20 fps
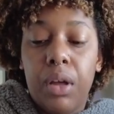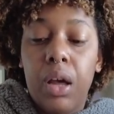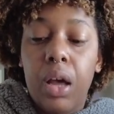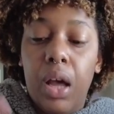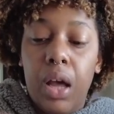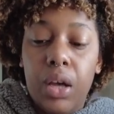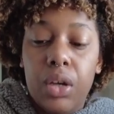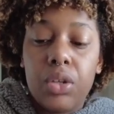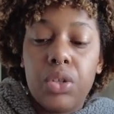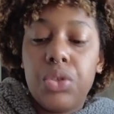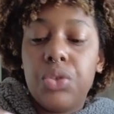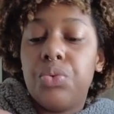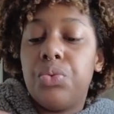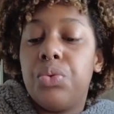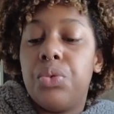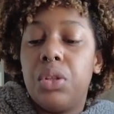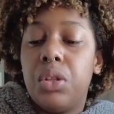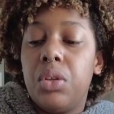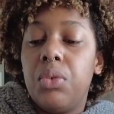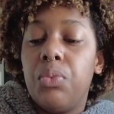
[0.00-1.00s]

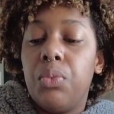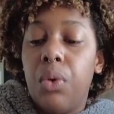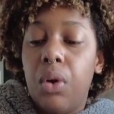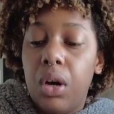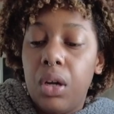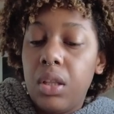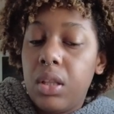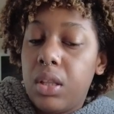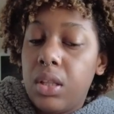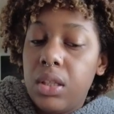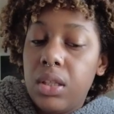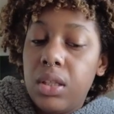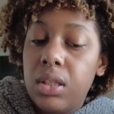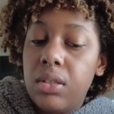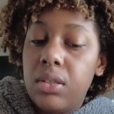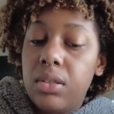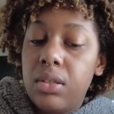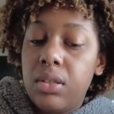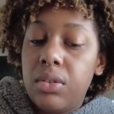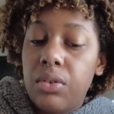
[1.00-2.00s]
actually want
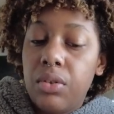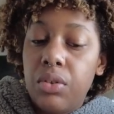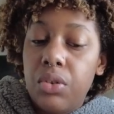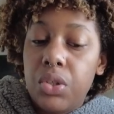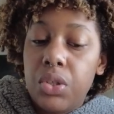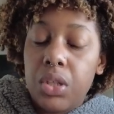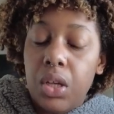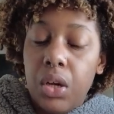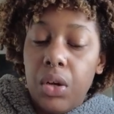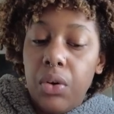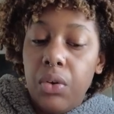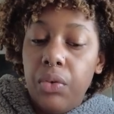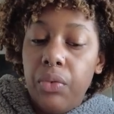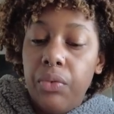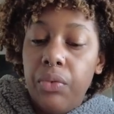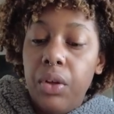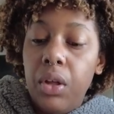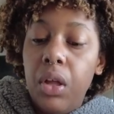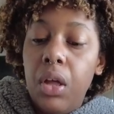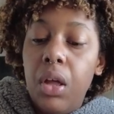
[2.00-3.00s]
this
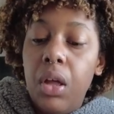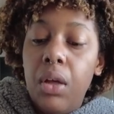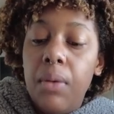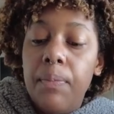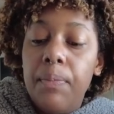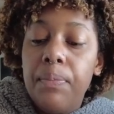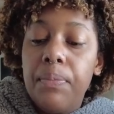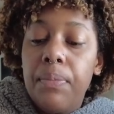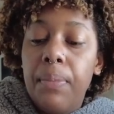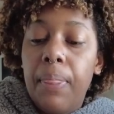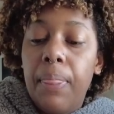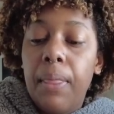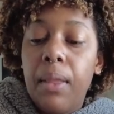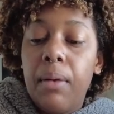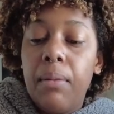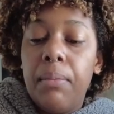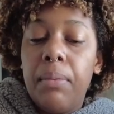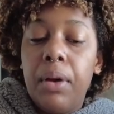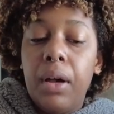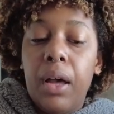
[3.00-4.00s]
herself,
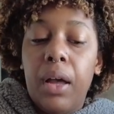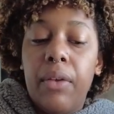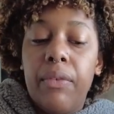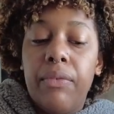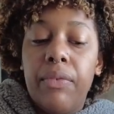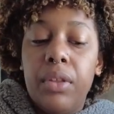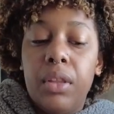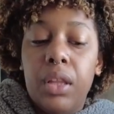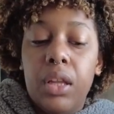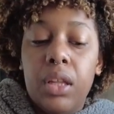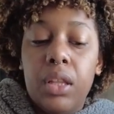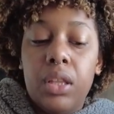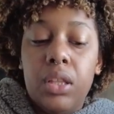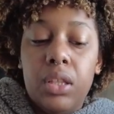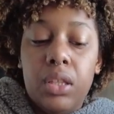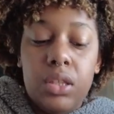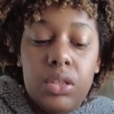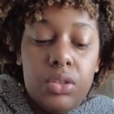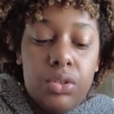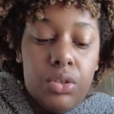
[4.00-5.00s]
but I feel like
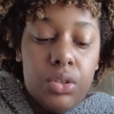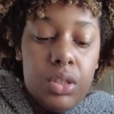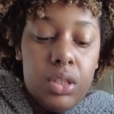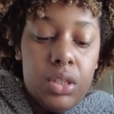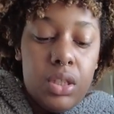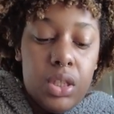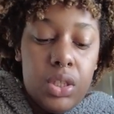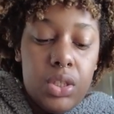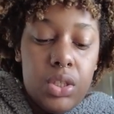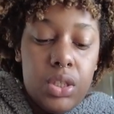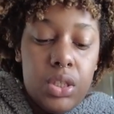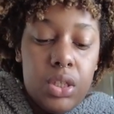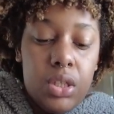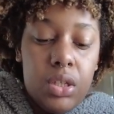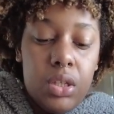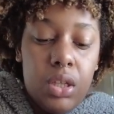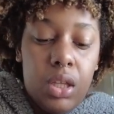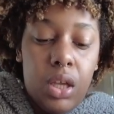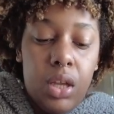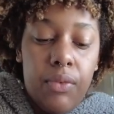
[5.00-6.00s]
these early stages in
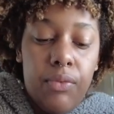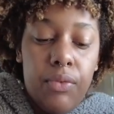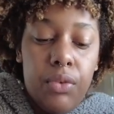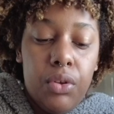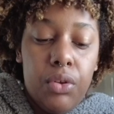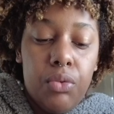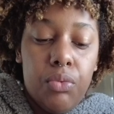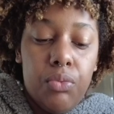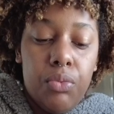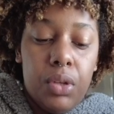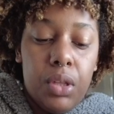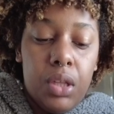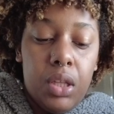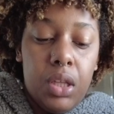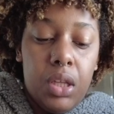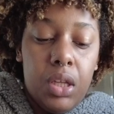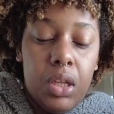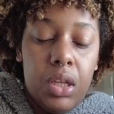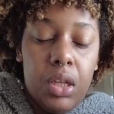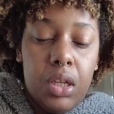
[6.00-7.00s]
her life, you're
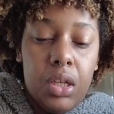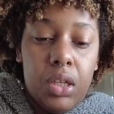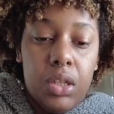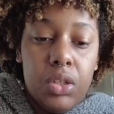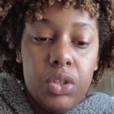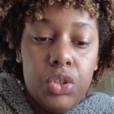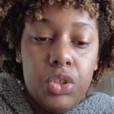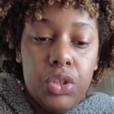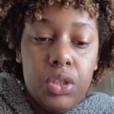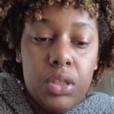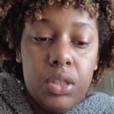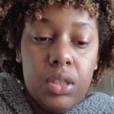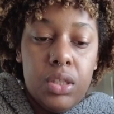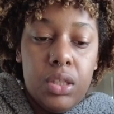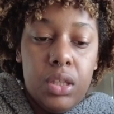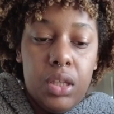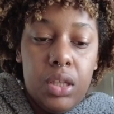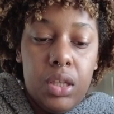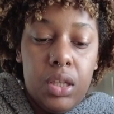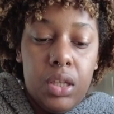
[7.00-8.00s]
really just
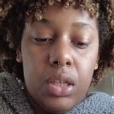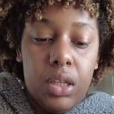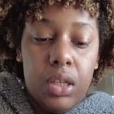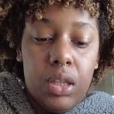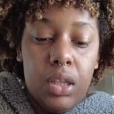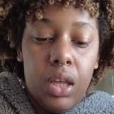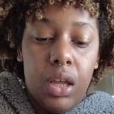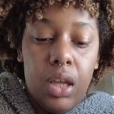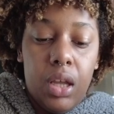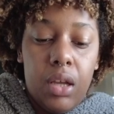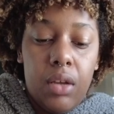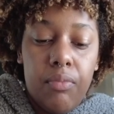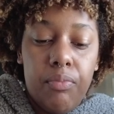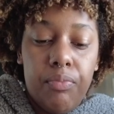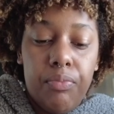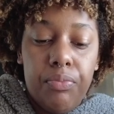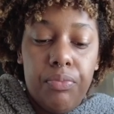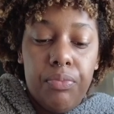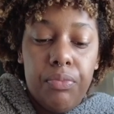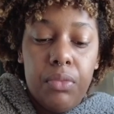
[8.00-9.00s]
seeing like
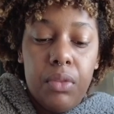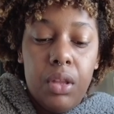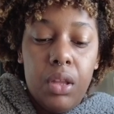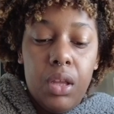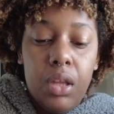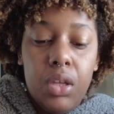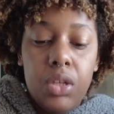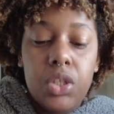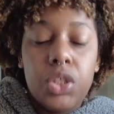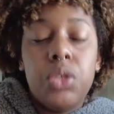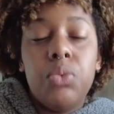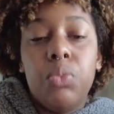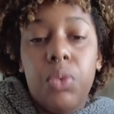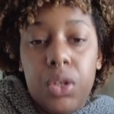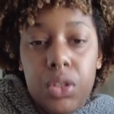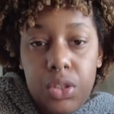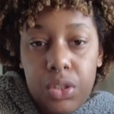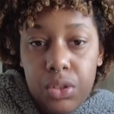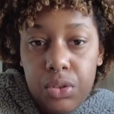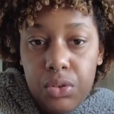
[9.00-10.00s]
she
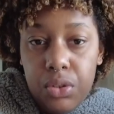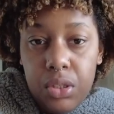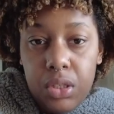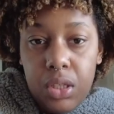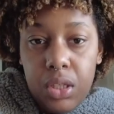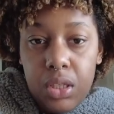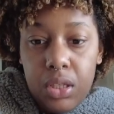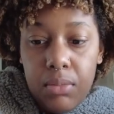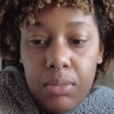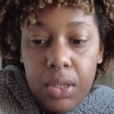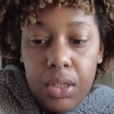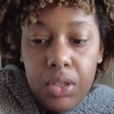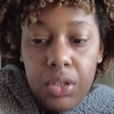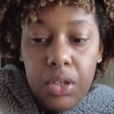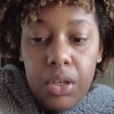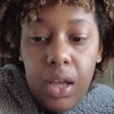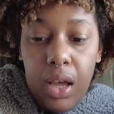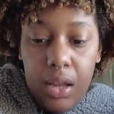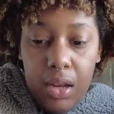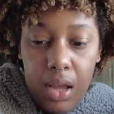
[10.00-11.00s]
wants to do this because it makes
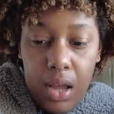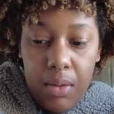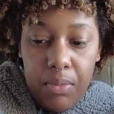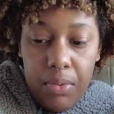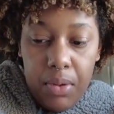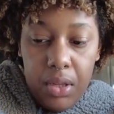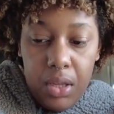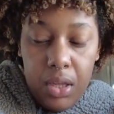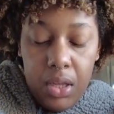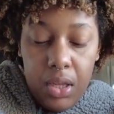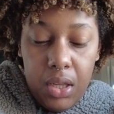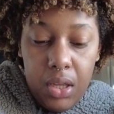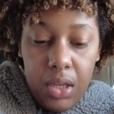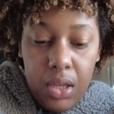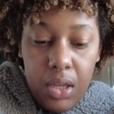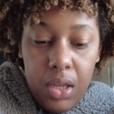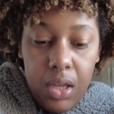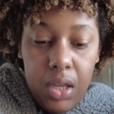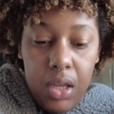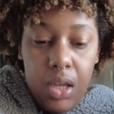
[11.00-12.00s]
her dad happy,
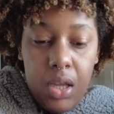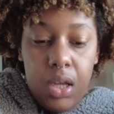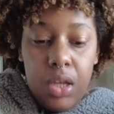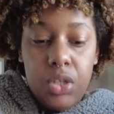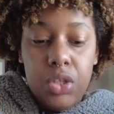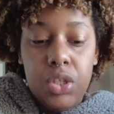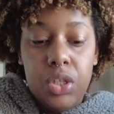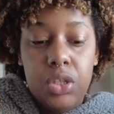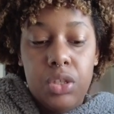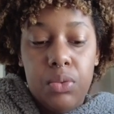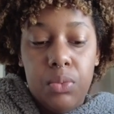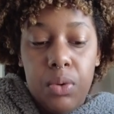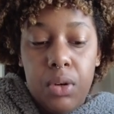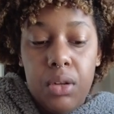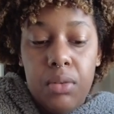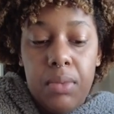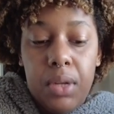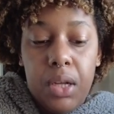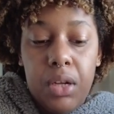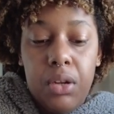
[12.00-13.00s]
and she doesn't
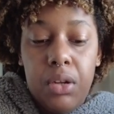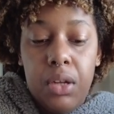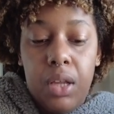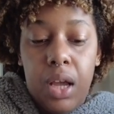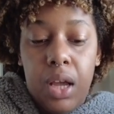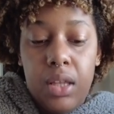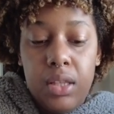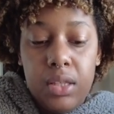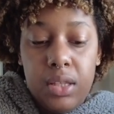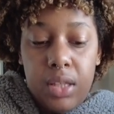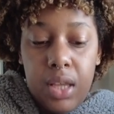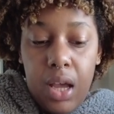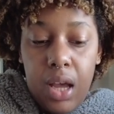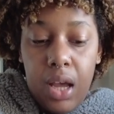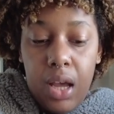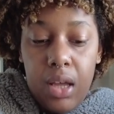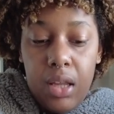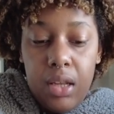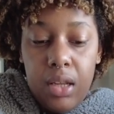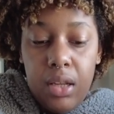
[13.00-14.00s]
want to make her dad
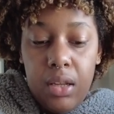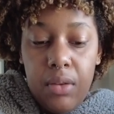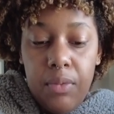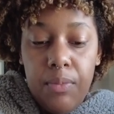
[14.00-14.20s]
sad.